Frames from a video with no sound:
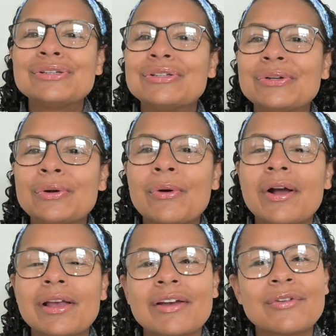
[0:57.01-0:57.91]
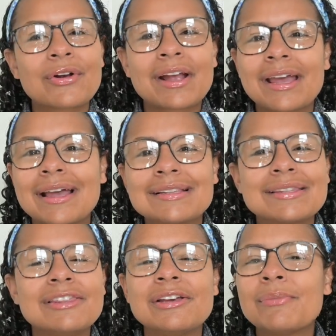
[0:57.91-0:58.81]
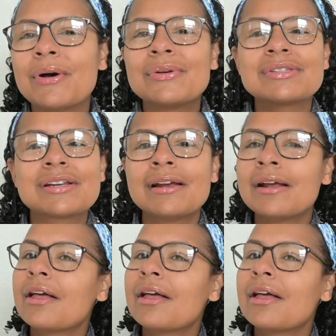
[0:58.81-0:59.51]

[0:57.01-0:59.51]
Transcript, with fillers: to give your kids the most